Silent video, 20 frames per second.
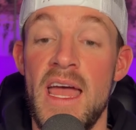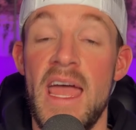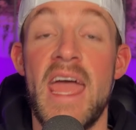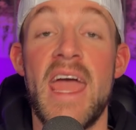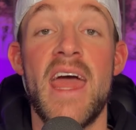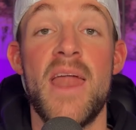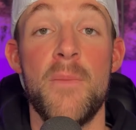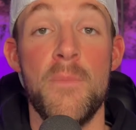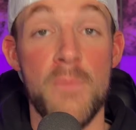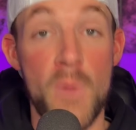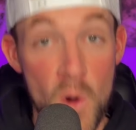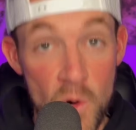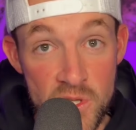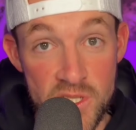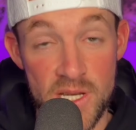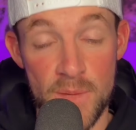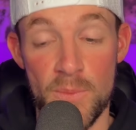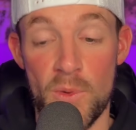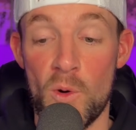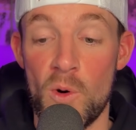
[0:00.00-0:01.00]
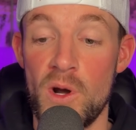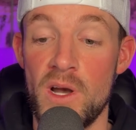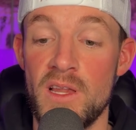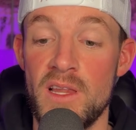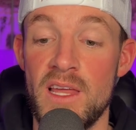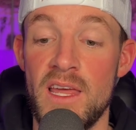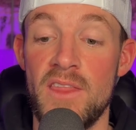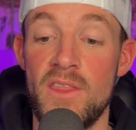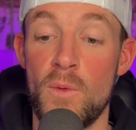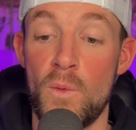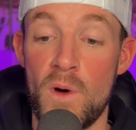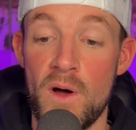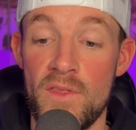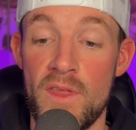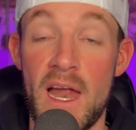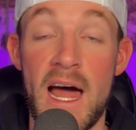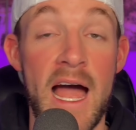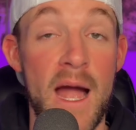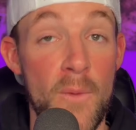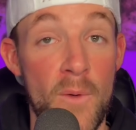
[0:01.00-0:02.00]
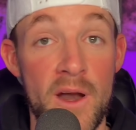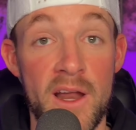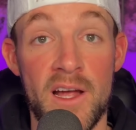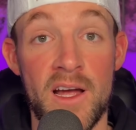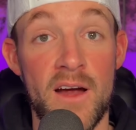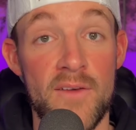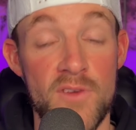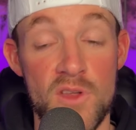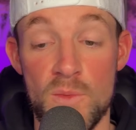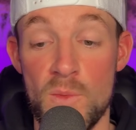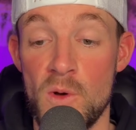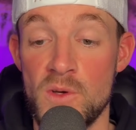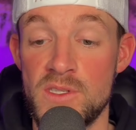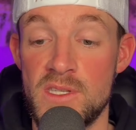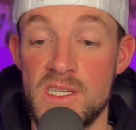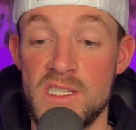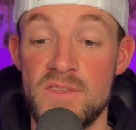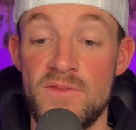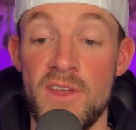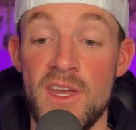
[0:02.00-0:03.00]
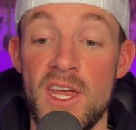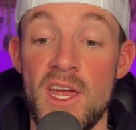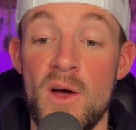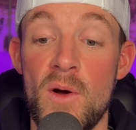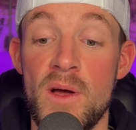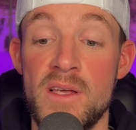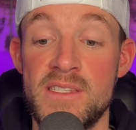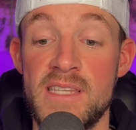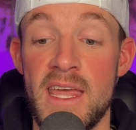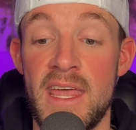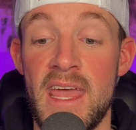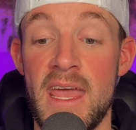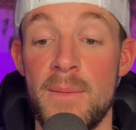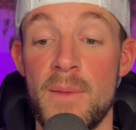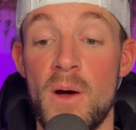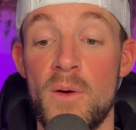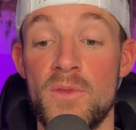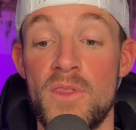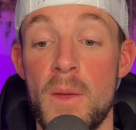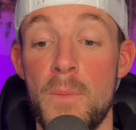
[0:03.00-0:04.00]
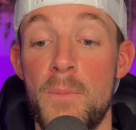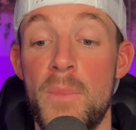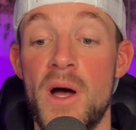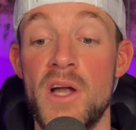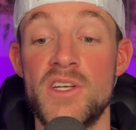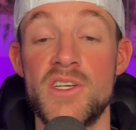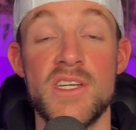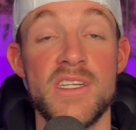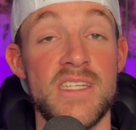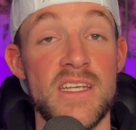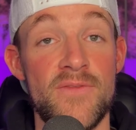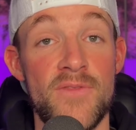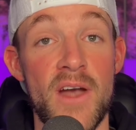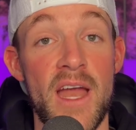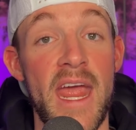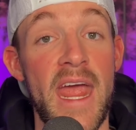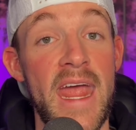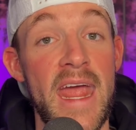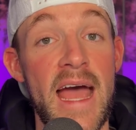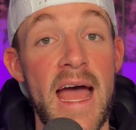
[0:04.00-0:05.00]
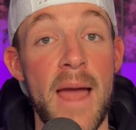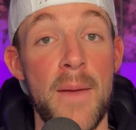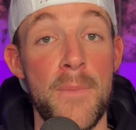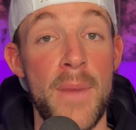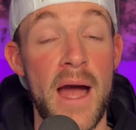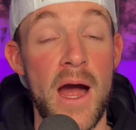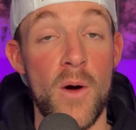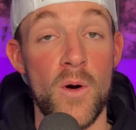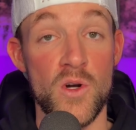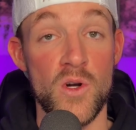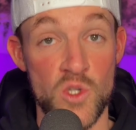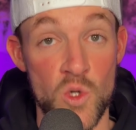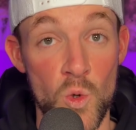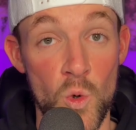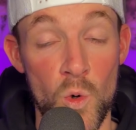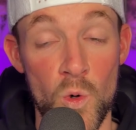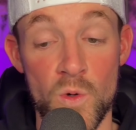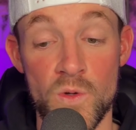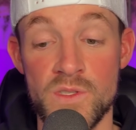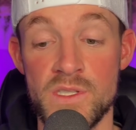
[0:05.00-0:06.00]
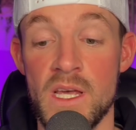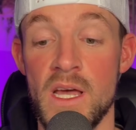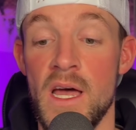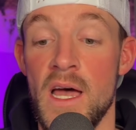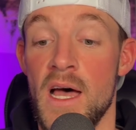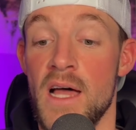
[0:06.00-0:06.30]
And most importantly, the one that I want to cover the most in this video is they came out with a bunch of different AI powered tools